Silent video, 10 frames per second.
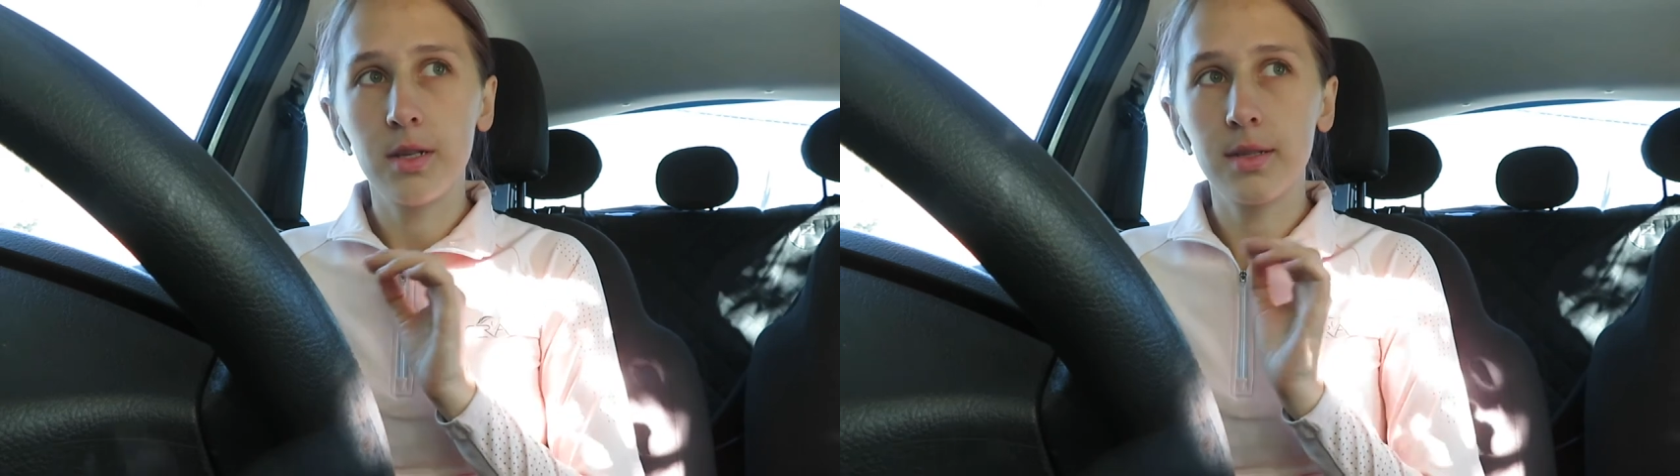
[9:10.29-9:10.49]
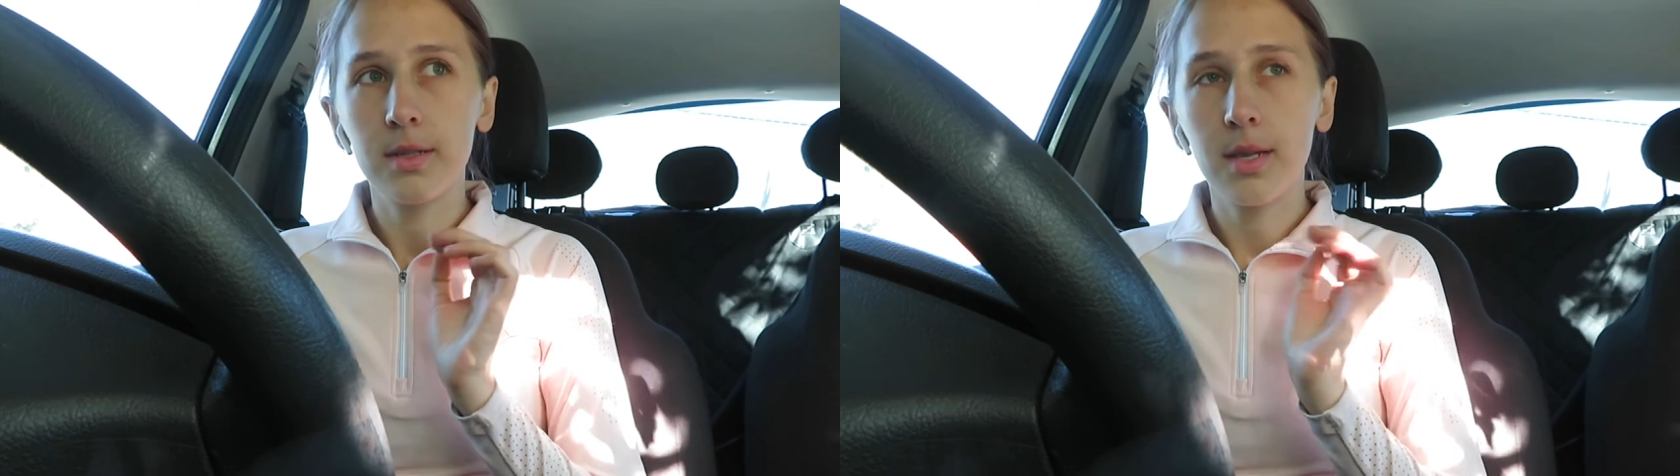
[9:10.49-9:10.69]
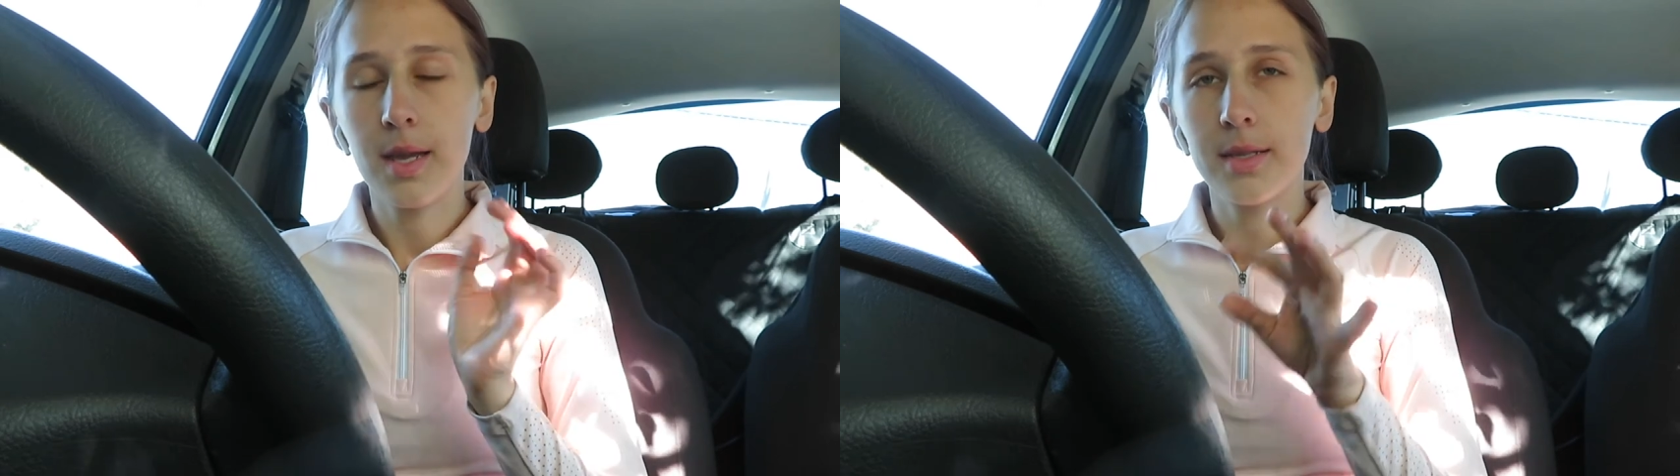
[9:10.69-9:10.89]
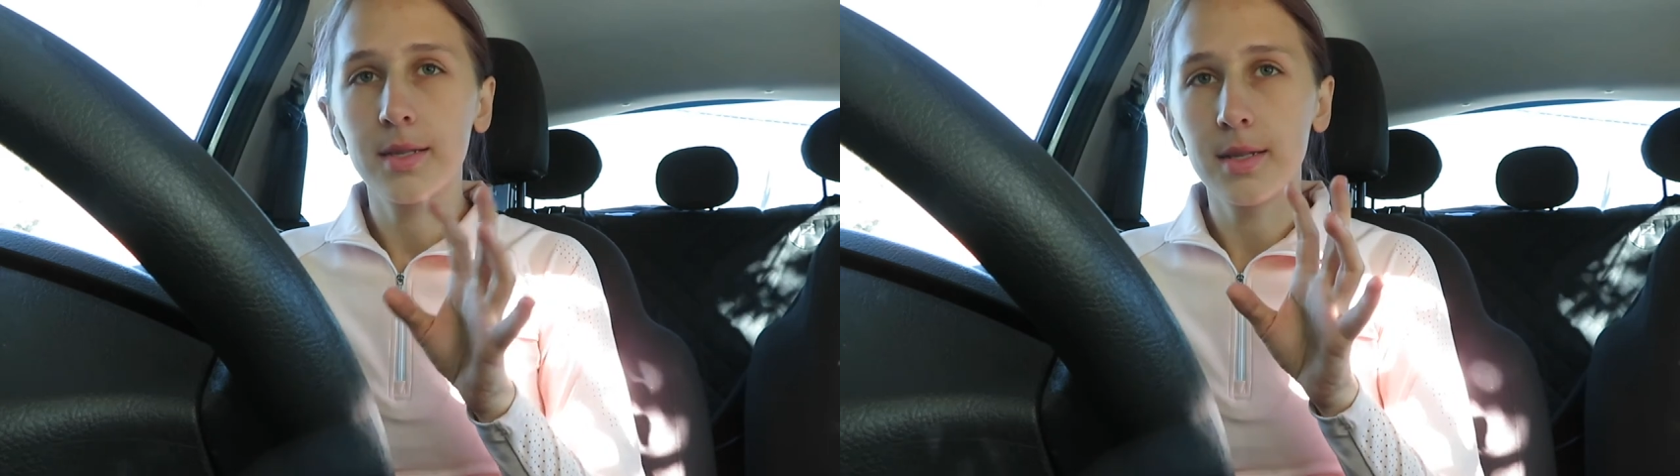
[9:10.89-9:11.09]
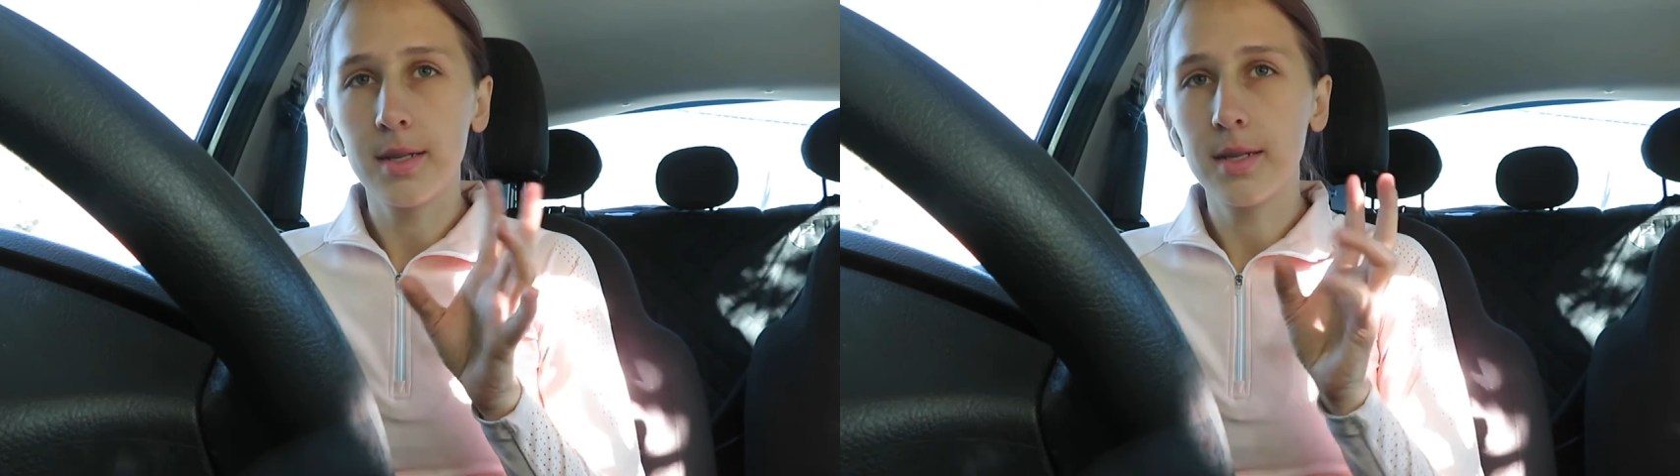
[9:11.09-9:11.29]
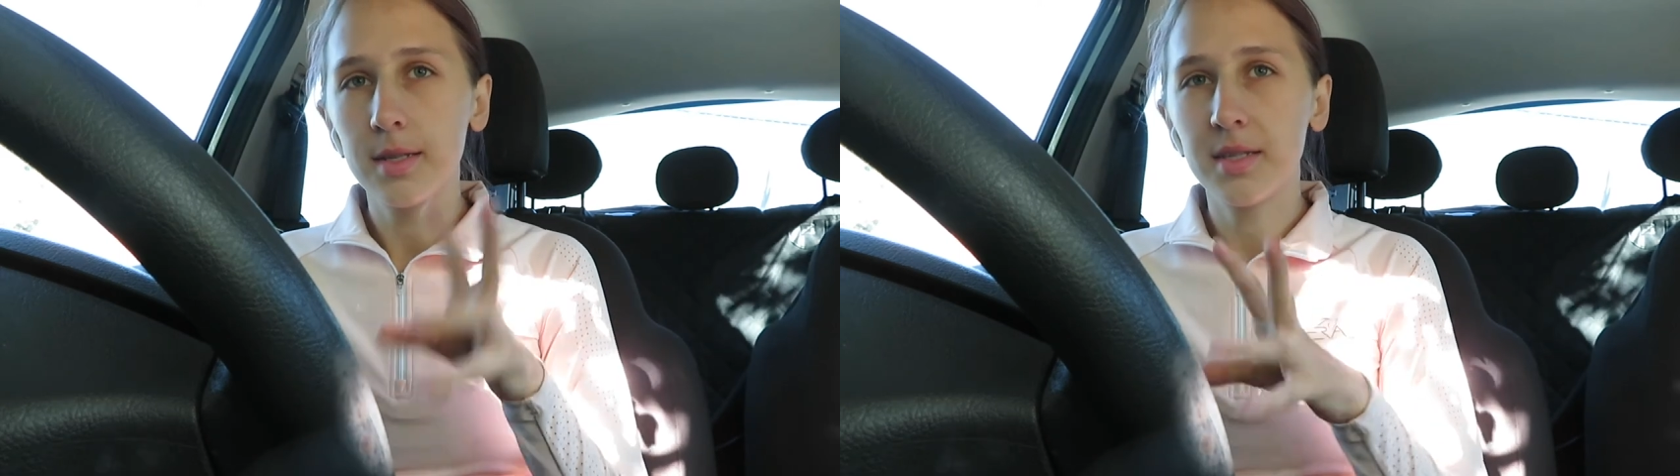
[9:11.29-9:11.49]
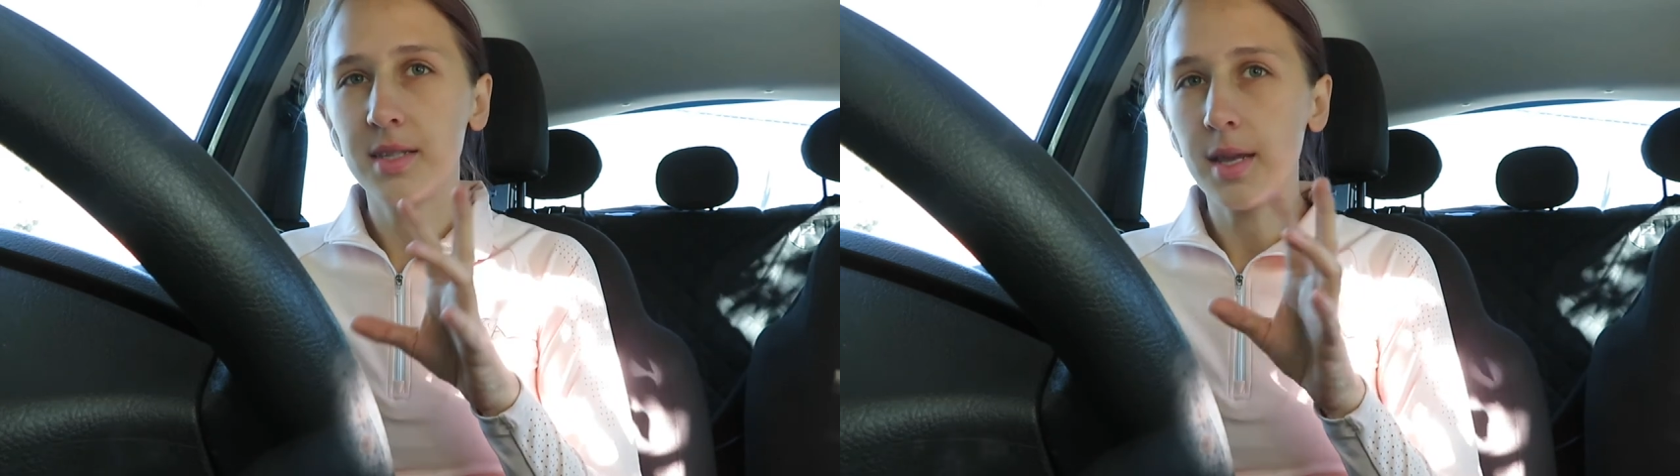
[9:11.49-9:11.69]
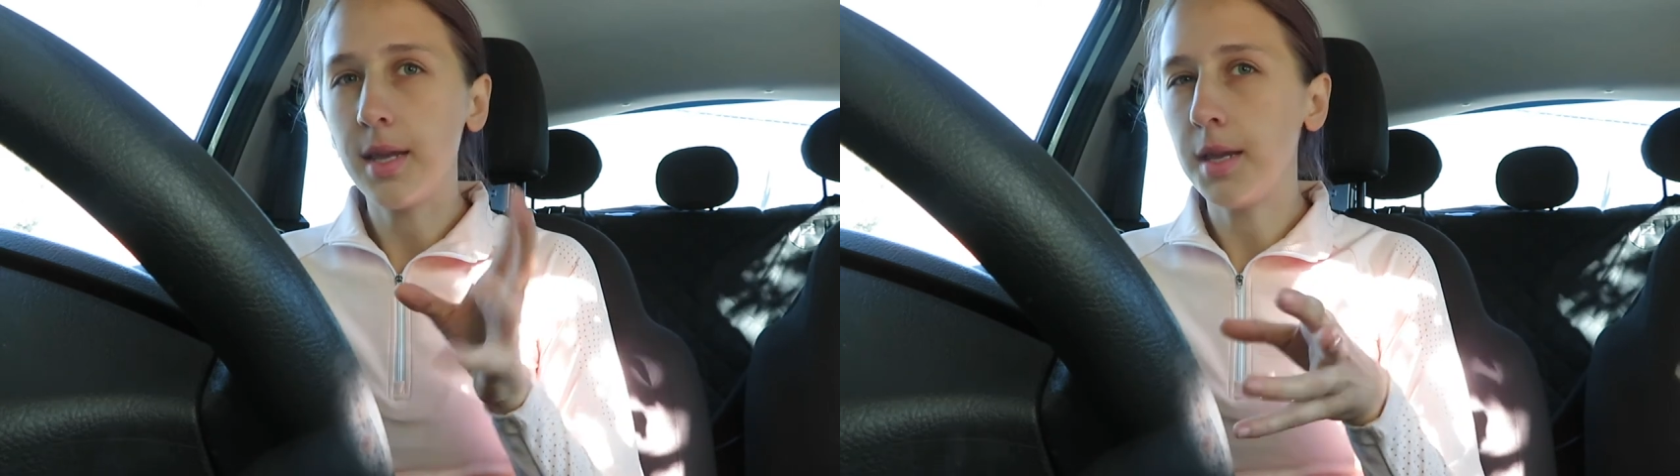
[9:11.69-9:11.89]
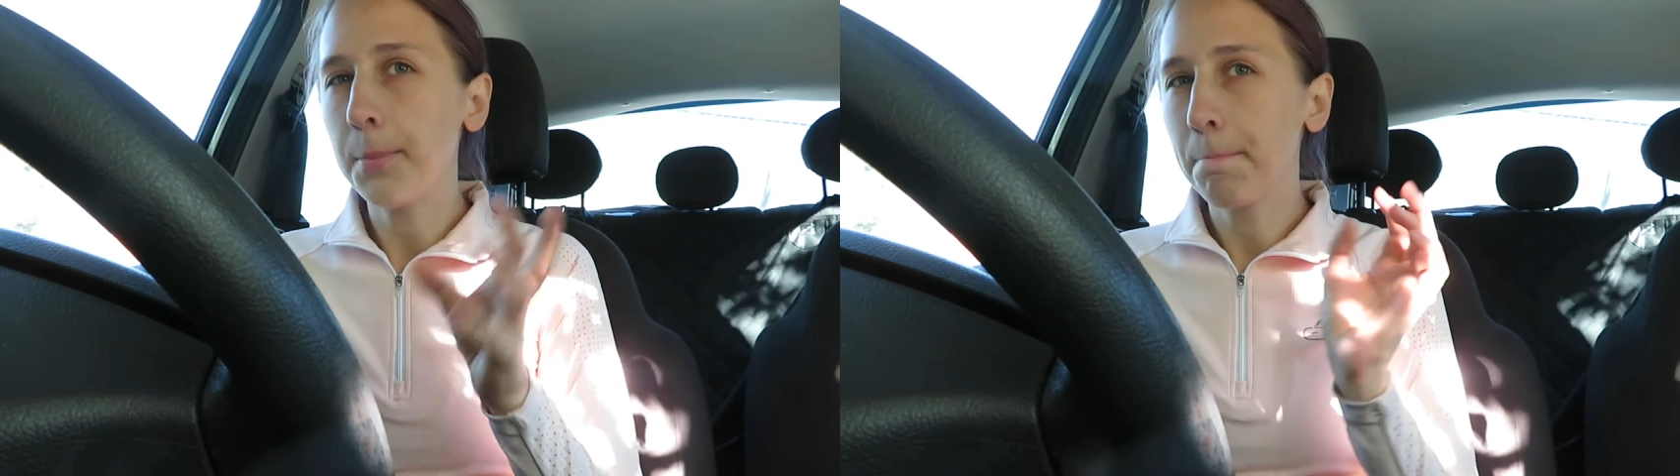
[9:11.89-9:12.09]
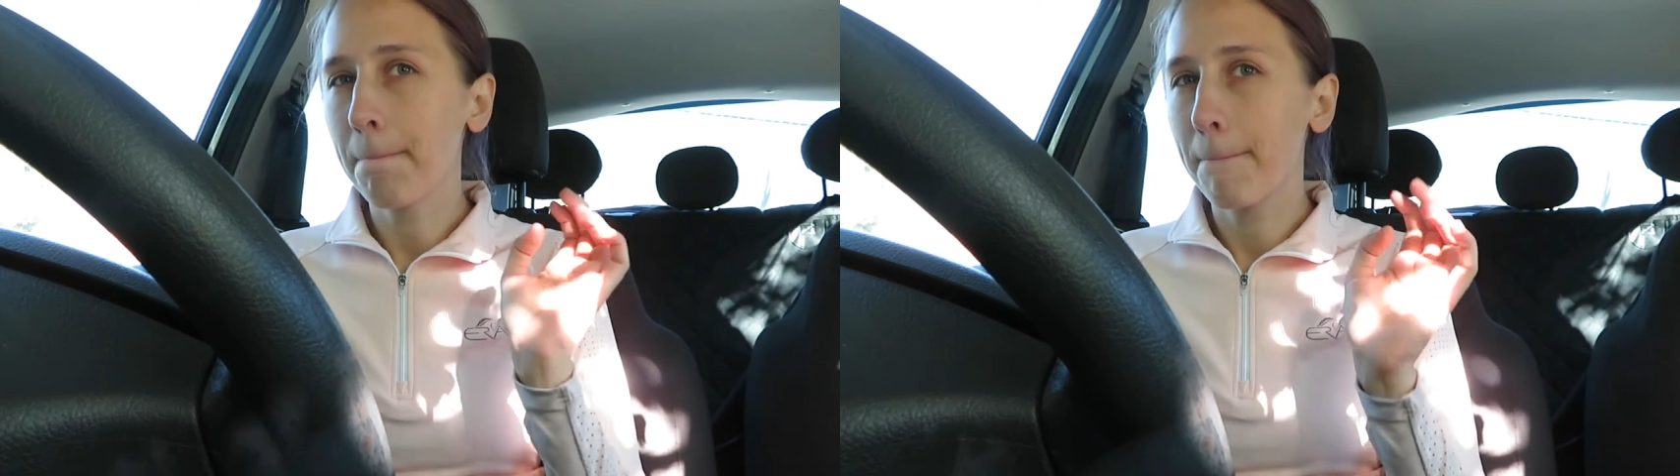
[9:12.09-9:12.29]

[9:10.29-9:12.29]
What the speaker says: just testing to see